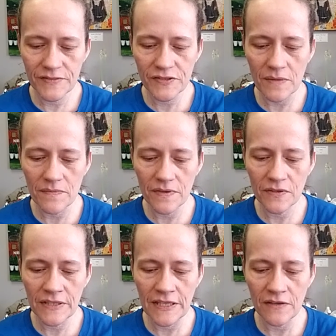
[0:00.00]
some,
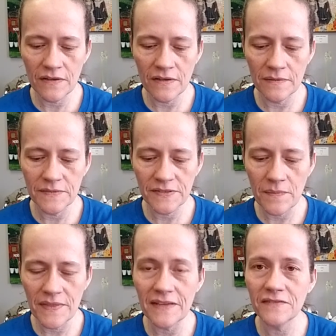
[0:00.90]
um,
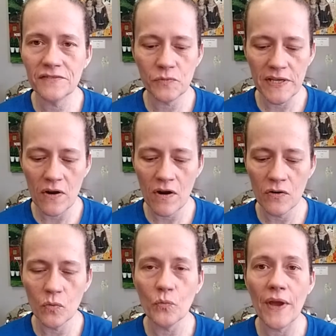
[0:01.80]
something
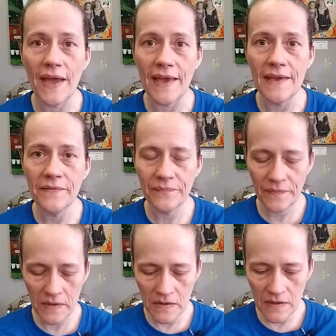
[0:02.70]
Sweetheart Ray,
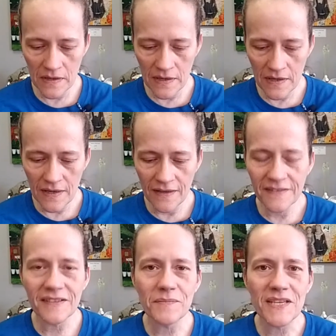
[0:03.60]

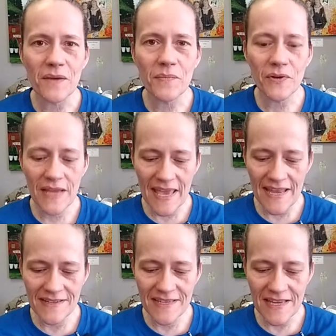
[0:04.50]
September
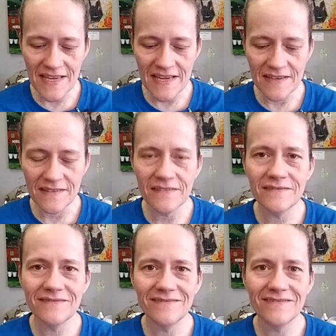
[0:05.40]
18,
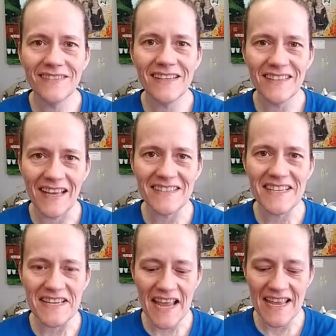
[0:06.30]

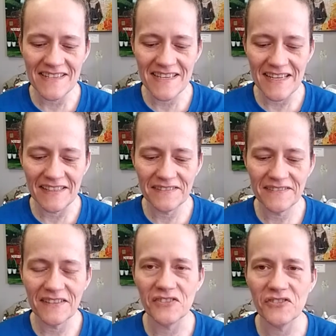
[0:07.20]

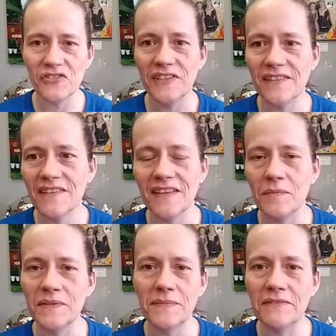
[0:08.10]
1918. I'll show you the
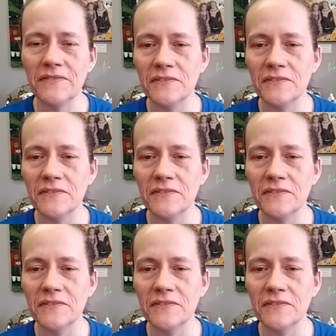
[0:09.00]
thing, but my